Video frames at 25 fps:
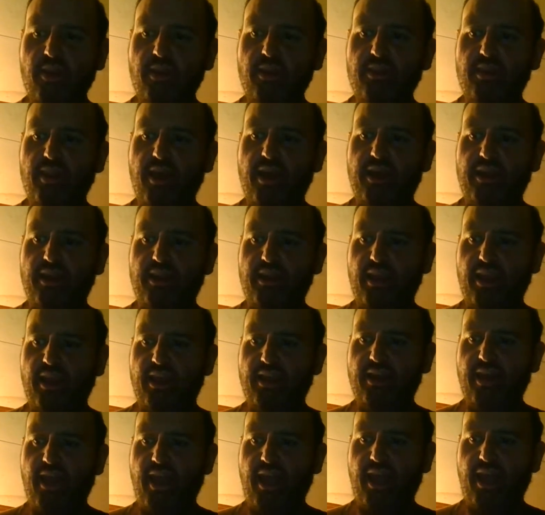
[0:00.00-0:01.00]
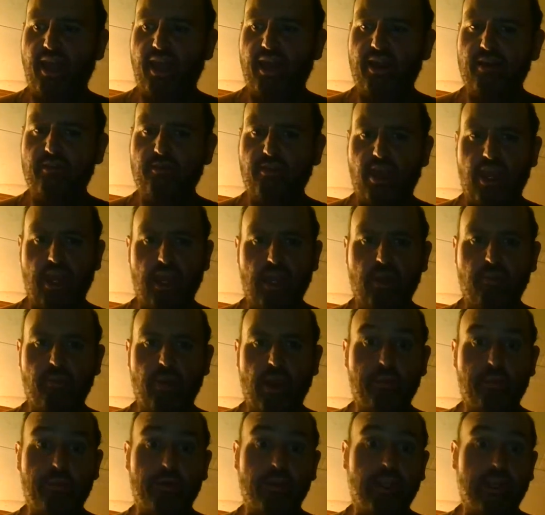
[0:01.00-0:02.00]
that can have a
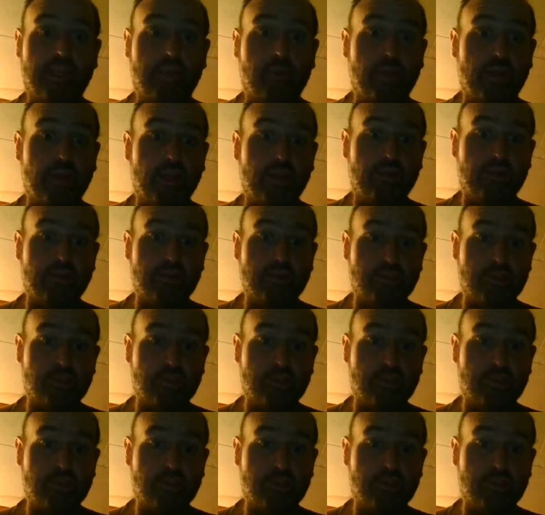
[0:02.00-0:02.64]
paper-like appearance,